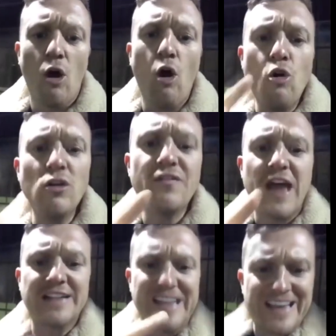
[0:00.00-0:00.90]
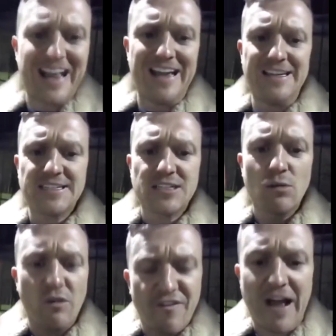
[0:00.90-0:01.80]
All of their DNAs
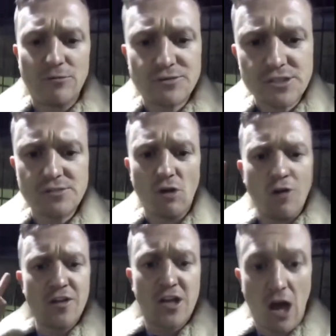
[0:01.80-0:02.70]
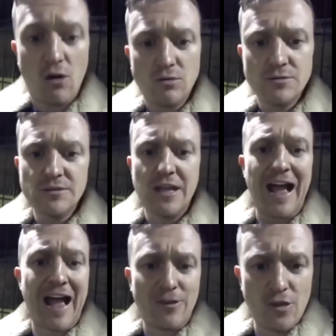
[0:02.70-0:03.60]
were found on the girl
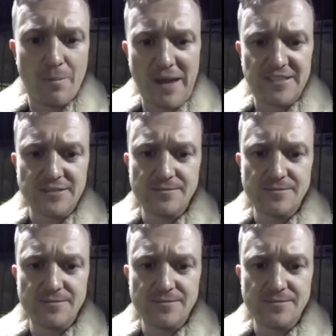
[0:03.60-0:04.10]
and on the bed.